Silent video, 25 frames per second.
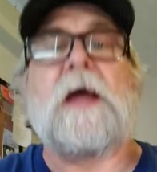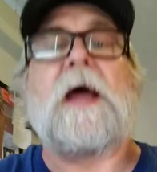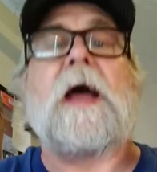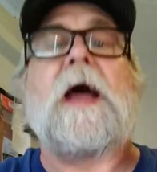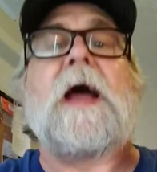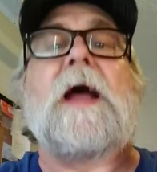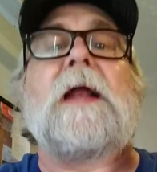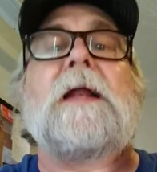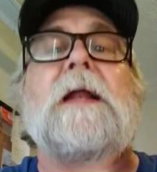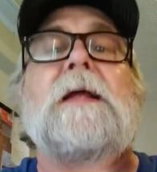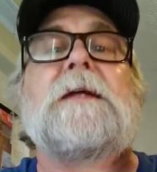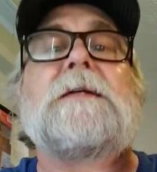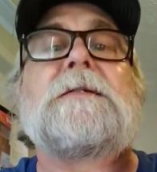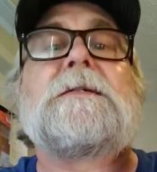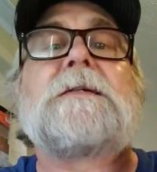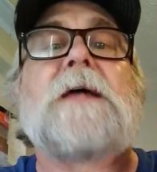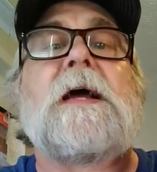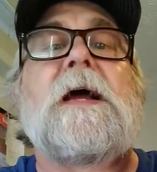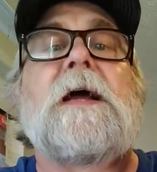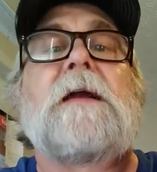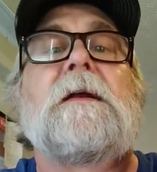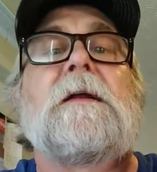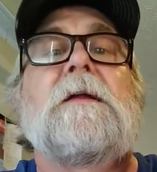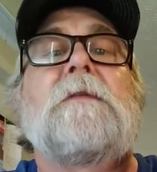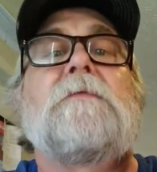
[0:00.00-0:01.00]
And he
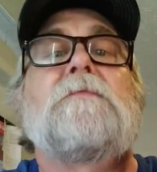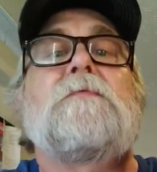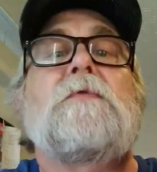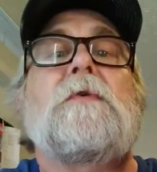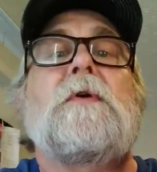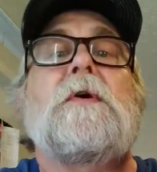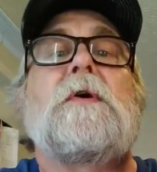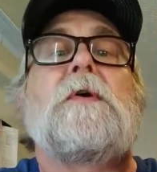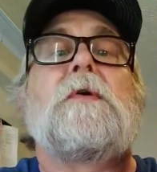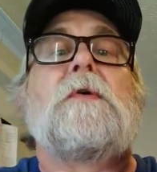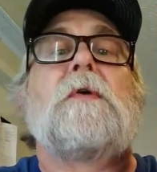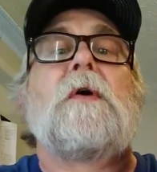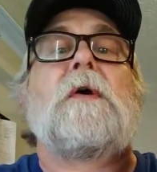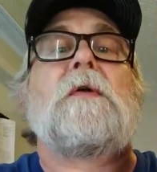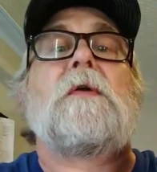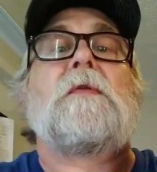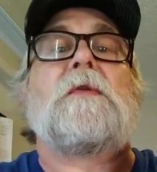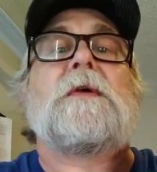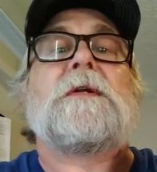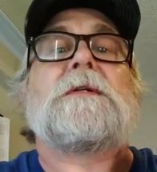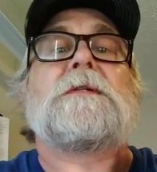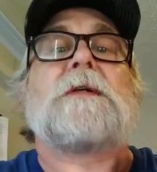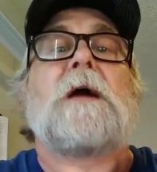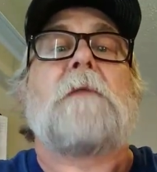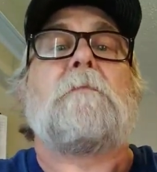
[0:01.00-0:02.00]
sanded through on
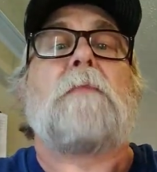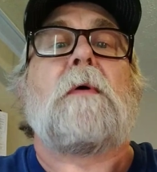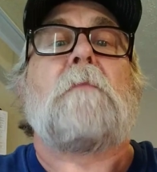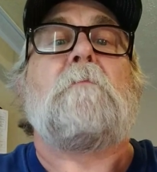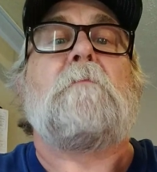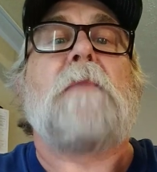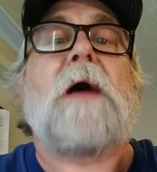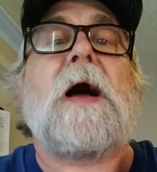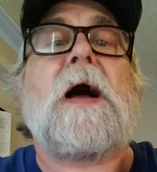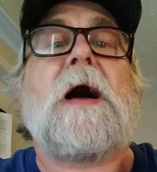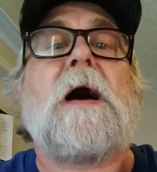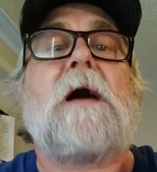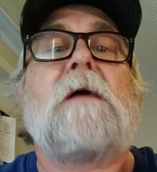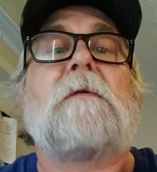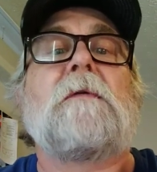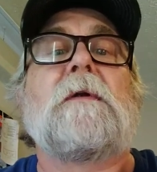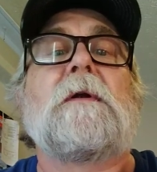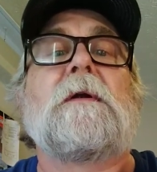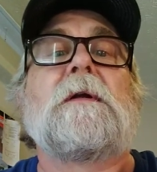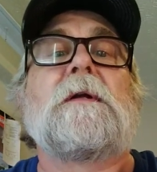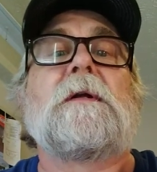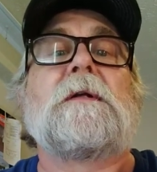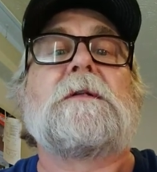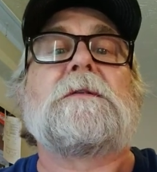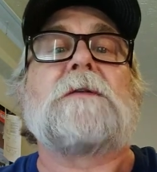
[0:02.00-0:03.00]
this upper bout.
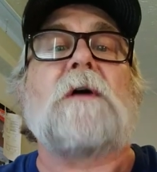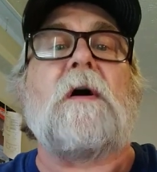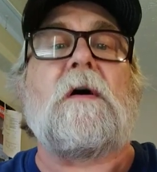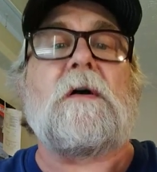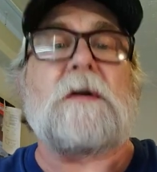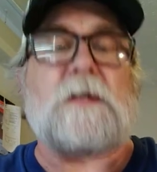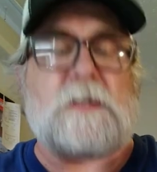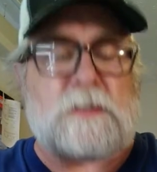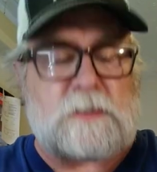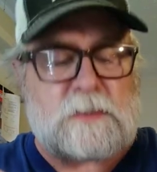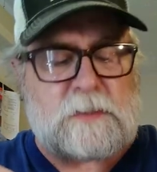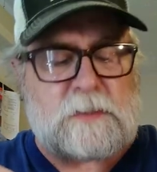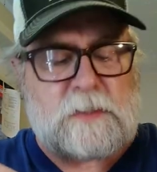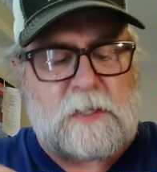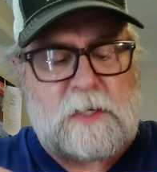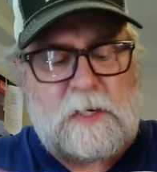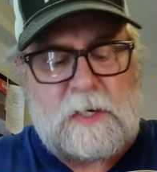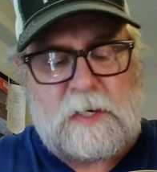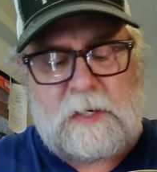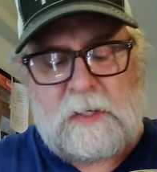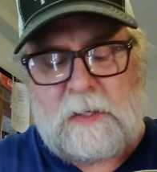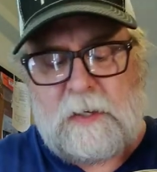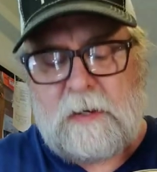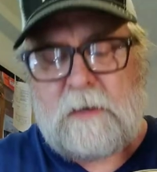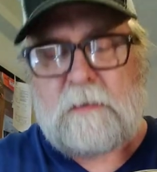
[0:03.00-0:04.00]
It's hard to
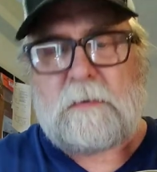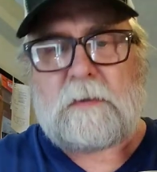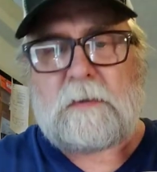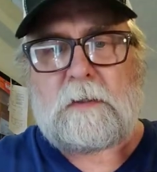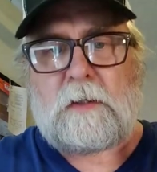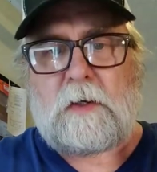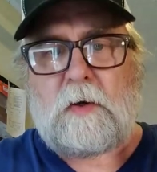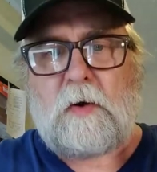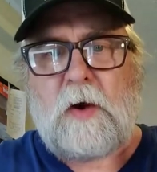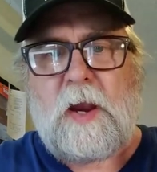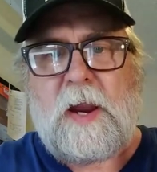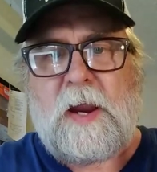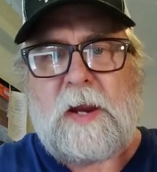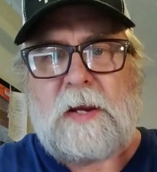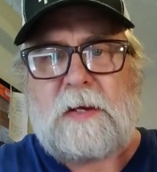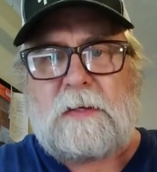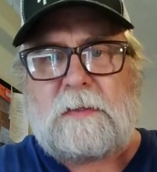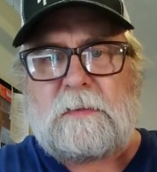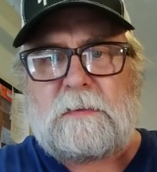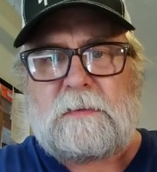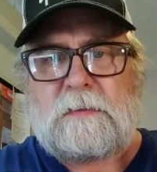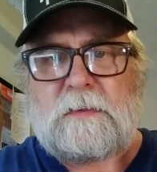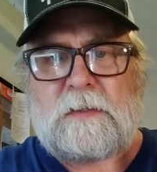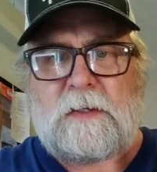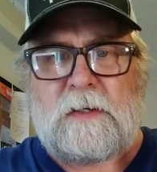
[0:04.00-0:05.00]
see. The
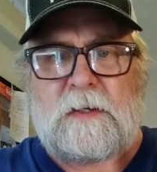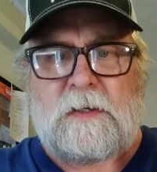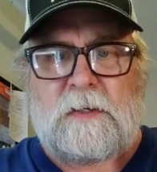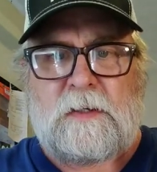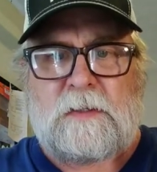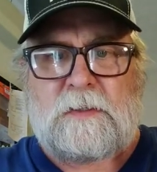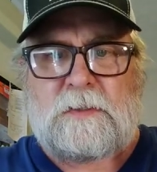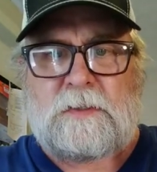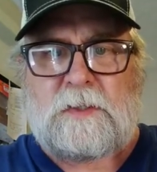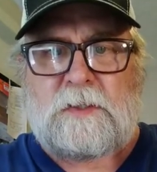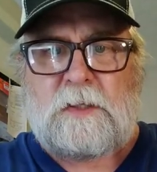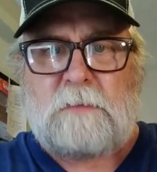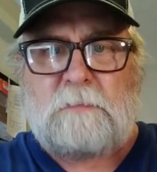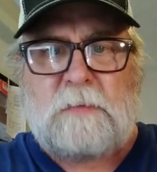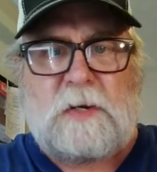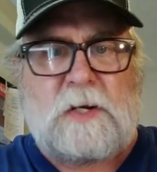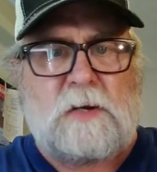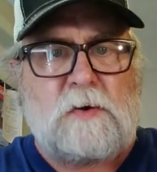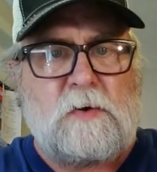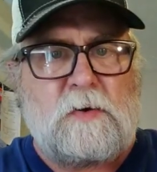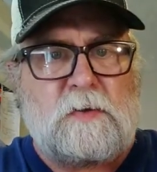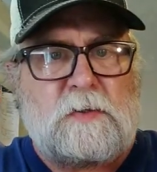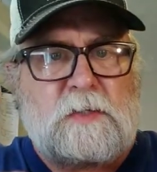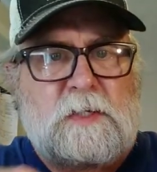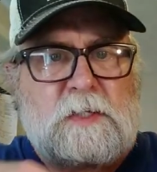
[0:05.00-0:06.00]
grain should be
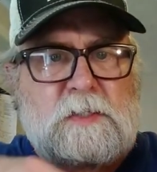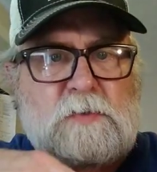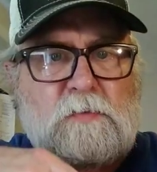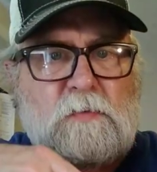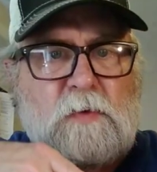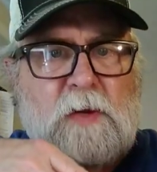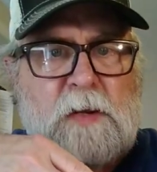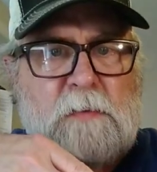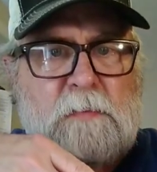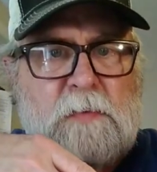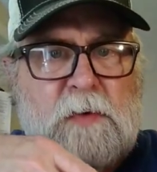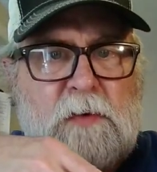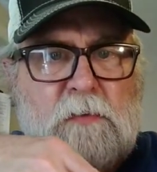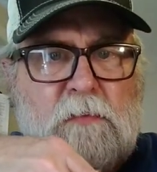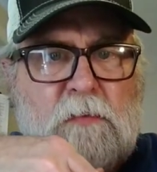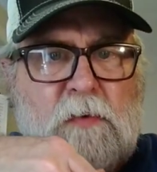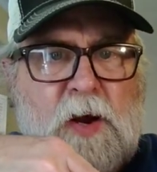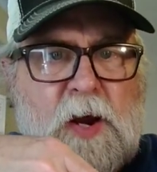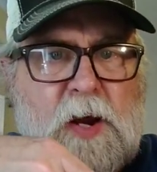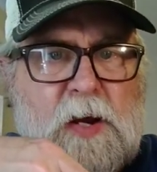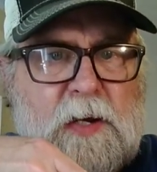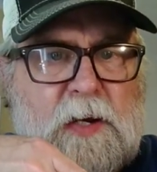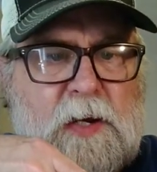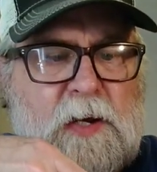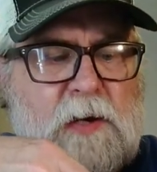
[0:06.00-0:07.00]
going this way, but
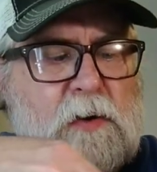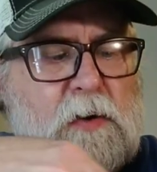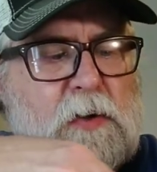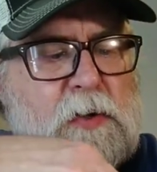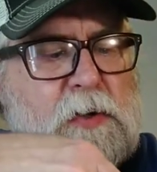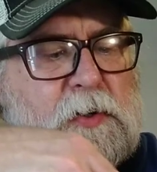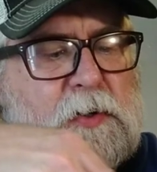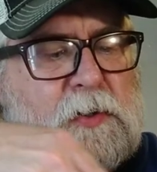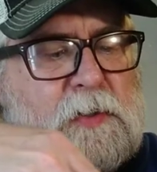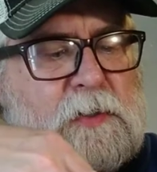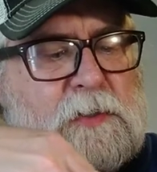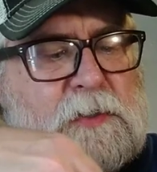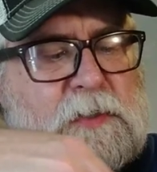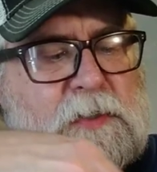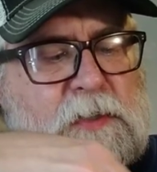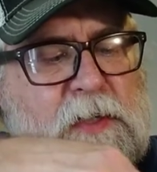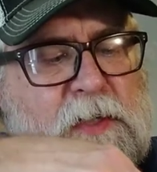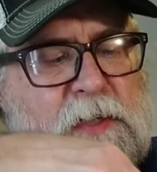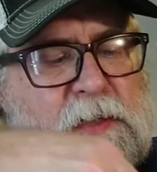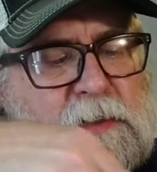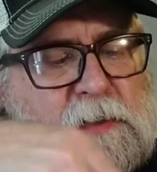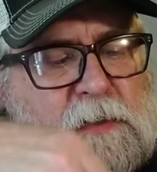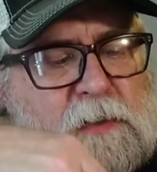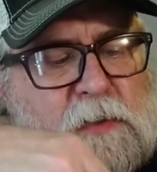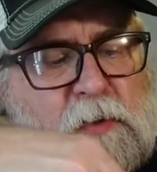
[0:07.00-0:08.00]
right here you can see
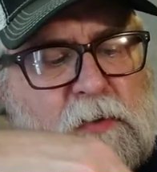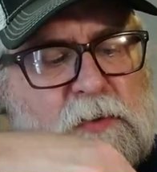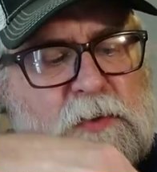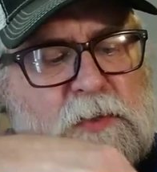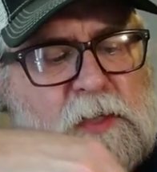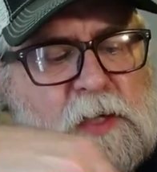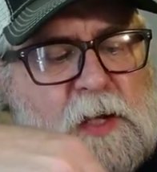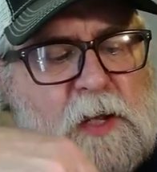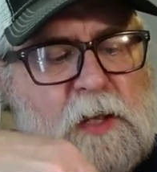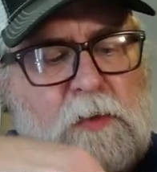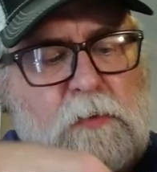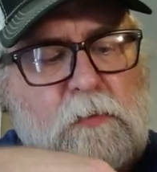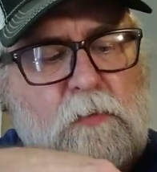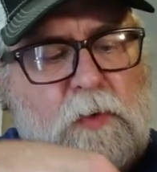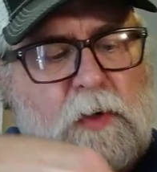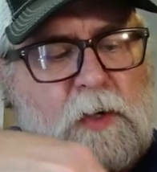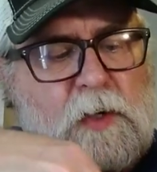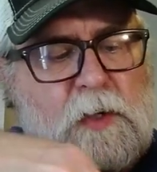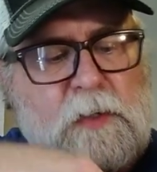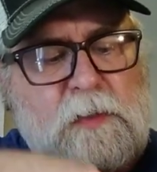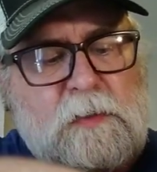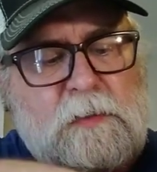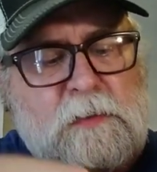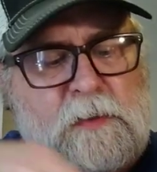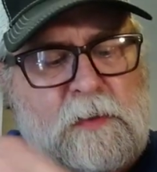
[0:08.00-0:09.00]
it goes the other
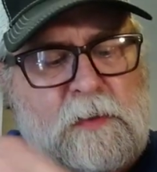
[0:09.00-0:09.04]
way.